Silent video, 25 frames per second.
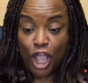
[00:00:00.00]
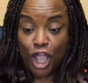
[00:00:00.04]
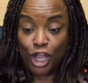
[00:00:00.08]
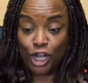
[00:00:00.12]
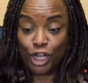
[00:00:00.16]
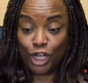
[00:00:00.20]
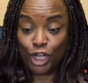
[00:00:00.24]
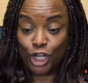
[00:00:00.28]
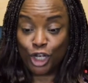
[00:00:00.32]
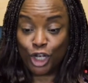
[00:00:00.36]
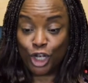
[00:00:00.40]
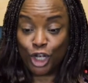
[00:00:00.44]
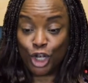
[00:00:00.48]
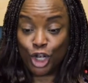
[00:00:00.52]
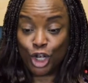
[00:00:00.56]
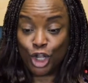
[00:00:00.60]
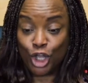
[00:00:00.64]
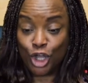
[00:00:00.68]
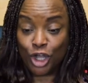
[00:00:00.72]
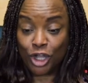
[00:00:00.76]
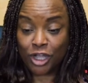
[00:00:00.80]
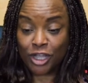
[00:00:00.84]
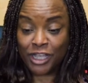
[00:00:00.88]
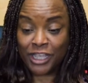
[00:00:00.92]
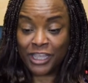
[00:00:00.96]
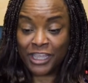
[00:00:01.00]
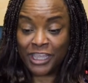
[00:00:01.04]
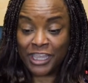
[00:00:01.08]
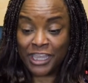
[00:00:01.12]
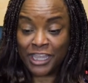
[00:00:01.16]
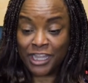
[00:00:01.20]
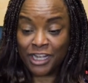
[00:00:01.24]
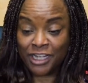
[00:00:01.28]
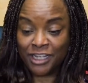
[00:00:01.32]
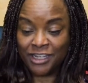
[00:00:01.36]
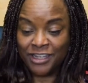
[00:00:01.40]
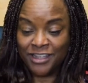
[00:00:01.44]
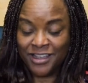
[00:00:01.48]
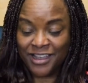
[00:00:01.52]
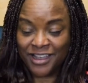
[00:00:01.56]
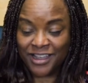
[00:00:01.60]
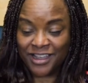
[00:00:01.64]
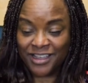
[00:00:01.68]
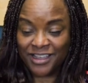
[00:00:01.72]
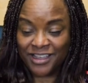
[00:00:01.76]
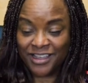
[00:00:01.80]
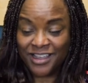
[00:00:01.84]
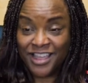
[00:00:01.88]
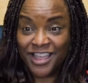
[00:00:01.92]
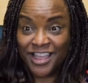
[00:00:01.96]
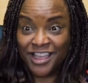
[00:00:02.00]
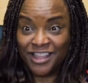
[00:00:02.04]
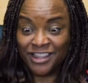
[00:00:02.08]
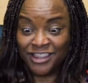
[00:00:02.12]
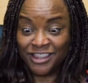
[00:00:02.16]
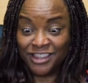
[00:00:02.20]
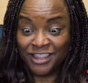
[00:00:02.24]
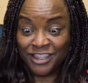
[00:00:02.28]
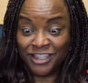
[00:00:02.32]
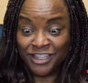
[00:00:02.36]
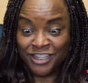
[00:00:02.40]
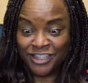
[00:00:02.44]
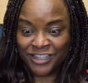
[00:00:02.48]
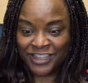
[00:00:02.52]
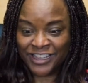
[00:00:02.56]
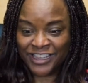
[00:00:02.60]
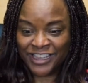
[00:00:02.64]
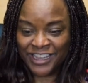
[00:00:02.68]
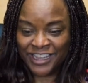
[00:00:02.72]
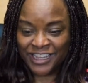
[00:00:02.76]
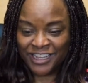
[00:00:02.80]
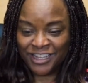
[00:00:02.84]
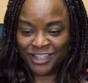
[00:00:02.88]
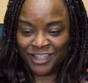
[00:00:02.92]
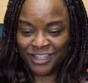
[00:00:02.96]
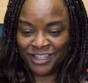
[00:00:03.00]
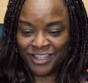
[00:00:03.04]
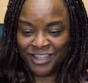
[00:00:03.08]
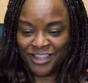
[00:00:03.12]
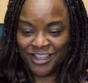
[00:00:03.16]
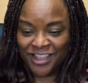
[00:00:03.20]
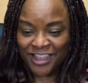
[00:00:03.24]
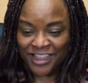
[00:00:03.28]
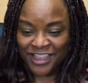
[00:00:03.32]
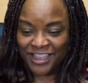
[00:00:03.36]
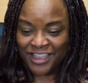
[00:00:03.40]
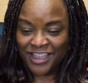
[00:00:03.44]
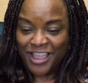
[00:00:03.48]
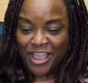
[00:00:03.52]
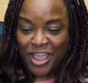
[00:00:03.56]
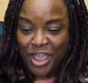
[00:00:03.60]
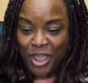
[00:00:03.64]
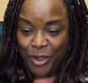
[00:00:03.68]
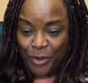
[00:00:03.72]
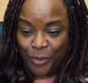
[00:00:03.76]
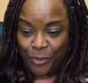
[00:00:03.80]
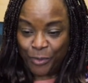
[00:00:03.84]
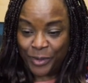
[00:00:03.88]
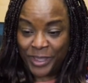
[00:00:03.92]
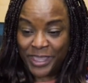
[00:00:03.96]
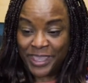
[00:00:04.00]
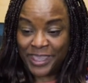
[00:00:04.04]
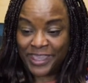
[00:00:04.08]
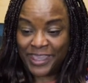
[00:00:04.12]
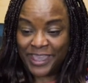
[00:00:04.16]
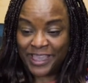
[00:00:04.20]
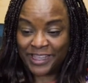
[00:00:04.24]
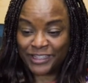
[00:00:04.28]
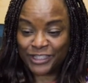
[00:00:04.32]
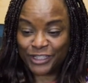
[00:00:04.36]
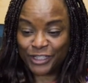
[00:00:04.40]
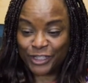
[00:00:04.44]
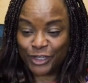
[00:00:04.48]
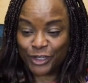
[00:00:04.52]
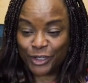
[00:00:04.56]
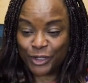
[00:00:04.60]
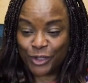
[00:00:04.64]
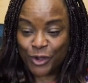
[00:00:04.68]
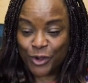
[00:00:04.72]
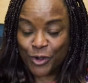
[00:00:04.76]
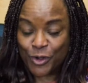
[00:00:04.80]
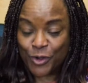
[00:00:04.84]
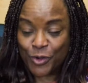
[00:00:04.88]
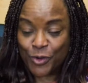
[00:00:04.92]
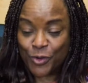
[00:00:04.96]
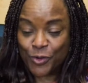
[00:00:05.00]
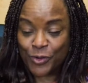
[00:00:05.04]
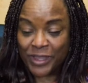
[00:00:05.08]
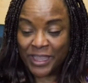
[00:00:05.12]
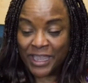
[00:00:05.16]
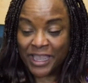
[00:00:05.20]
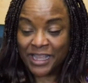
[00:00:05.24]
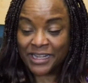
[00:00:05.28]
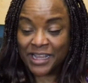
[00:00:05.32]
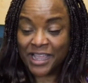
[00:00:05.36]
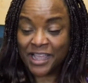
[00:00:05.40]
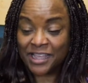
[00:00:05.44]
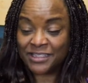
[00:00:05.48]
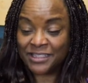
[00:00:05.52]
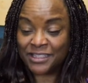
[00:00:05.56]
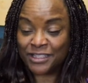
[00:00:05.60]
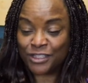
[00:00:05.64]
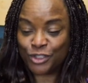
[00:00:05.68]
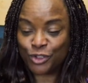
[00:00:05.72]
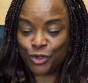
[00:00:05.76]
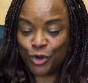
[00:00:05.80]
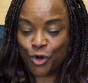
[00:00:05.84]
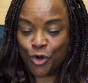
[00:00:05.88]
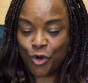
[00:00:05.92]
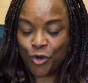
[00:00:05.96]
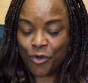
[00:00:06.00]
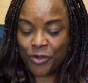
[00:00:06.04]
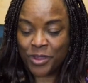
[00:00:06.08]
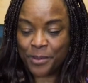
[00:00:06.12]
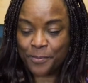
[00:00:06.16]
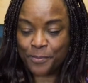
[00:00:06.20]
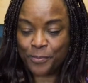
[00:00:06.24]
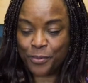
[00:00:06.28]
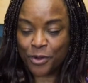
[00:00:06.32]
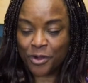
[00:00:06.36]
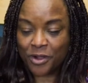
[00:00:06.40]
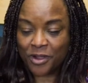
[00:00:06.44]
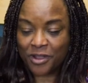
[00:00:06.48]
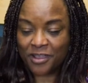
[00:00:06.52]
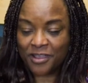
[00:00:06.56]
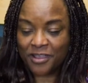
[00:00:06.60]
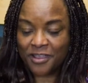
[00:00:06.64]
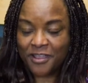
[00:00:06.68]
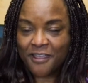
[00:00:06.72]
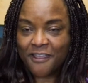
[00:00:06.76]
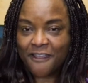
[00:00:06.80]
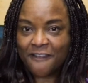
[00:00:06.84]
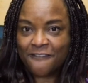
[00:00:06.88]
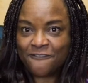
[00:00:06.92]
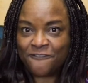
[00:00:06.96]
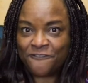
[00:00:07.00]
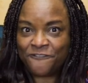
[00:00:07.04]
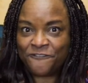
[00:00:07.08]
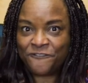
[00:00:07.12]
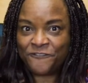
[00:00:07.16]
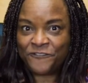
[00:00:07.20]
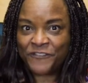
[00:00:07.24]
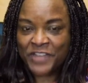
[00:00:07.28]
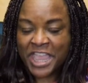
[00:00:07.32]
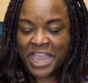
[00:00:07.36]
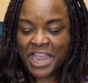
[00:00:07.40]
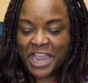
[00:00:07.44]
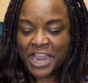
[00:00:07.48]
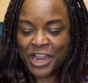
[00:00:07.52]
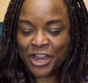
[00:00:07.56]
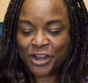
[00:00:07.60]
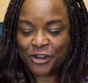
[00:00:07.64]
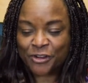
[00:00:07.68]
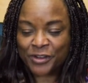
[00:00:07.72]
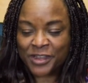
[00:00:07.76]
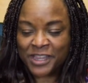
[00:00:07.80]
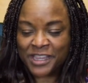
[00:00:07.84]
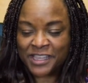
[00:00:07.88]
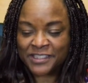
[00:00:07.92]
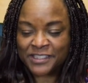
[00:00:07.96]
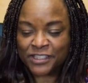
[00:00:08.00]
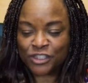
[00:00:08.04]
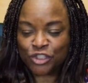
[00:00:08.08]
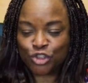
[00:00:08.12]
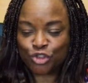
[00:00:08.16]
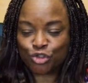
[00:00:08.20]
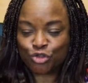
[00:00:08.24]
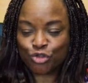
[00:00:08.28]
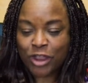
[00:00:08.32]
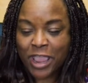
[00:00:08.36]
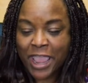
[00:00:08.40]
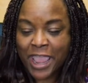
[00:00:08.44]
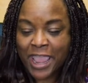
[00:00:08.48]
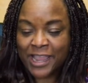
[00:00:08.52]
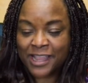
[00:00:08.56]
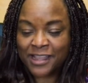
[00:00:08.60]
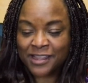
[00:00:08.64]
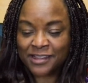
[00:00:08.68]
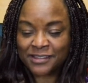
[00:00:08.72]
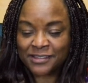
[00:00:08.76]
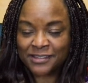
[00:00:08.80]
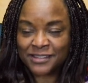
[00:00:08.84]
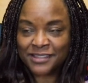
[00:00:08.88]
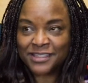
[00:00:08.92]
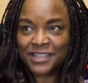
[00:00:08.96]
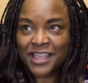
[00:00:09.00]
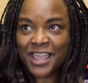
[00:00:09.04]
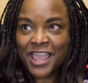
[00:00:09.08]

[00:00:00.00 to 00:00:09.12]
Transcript: Looky, look, Looky, look, we get to go get a storybook. Fairies, dragons